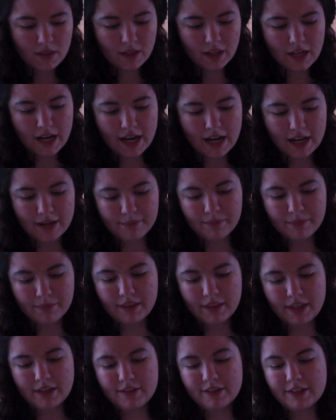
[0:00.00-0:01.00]

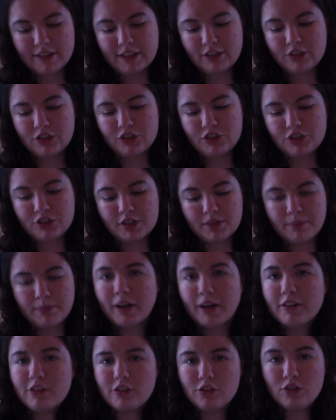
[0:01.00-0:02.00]
the signature
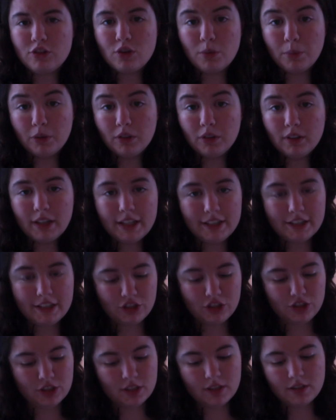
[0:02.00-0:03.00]
Barnes & Noble
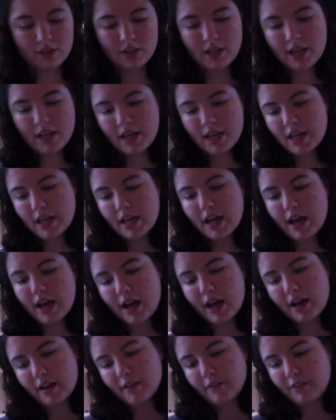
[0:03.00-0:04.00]
edition
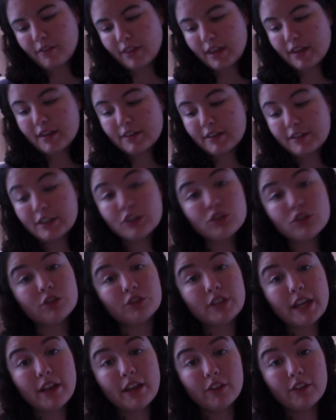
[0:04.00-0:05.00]
of The Essential
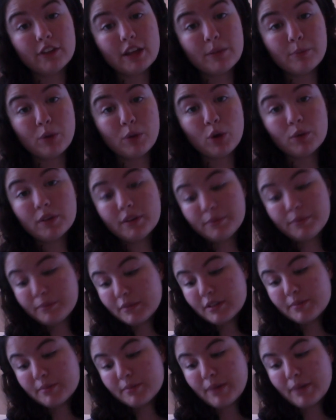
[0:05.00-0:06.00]
Tales and
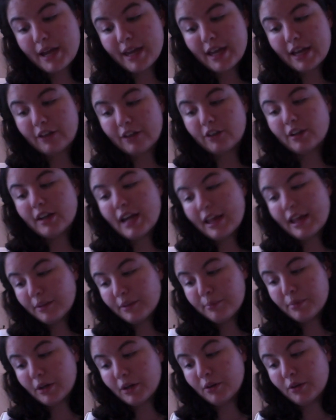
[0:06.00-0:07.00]
Poems by Edgar Allan
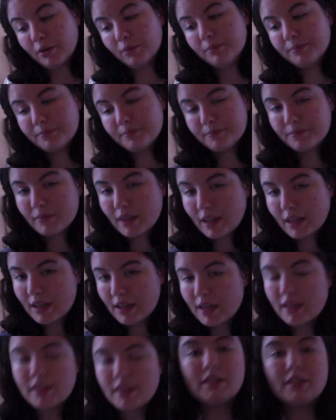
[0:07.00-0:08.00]
Poe,
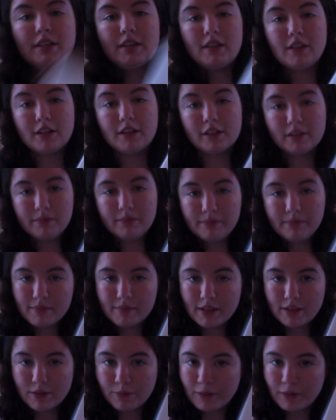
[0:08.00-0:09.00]
and here
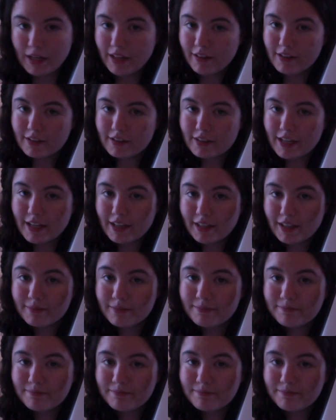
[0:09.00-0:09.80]
is what it looks like.